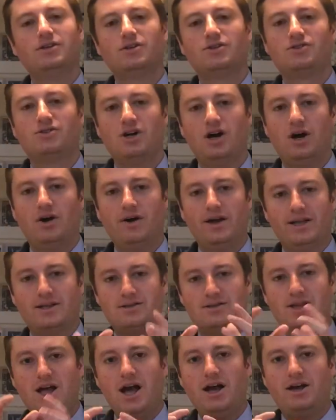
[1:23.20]
So
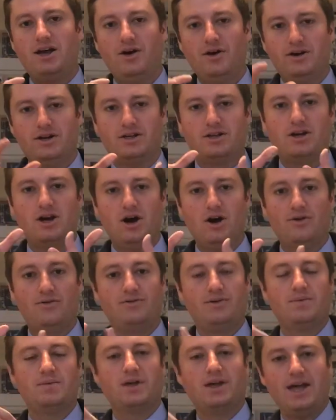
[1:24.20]
it's not going to go
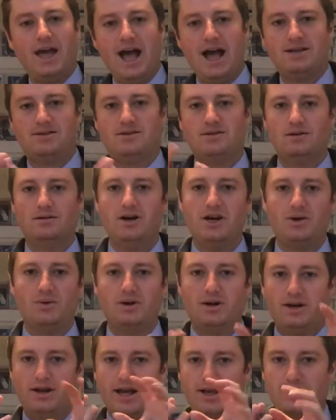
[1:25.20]
from the gas to the
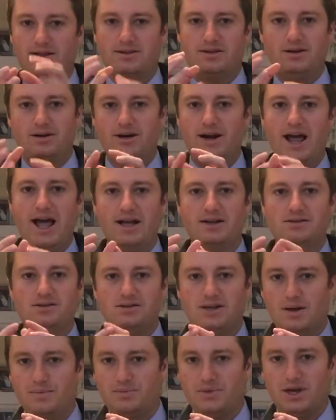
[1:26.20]
liquid until it has
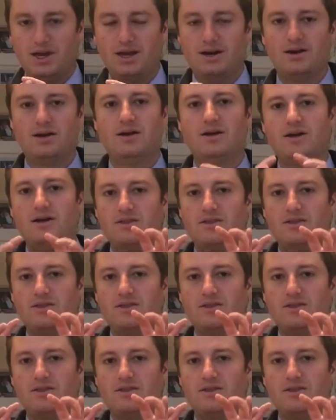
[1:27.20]
something.